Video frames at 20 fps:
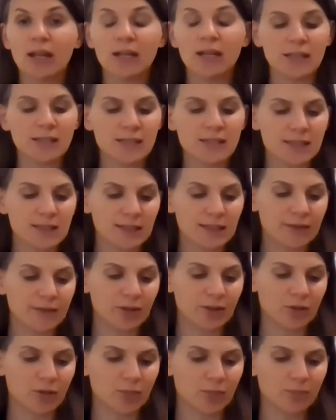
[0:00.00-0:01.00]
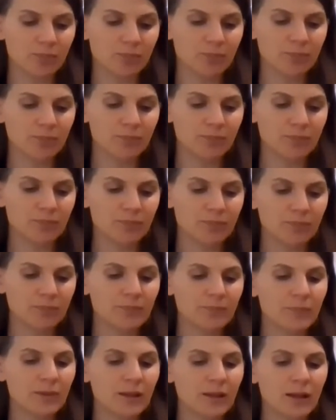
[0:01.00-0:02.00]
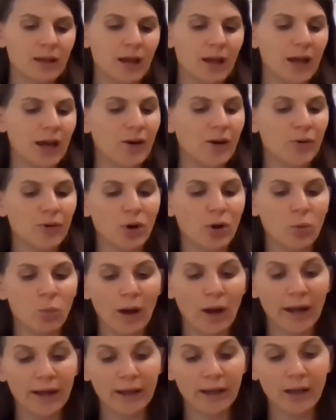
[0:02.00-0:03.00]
and into the living room. I don't know why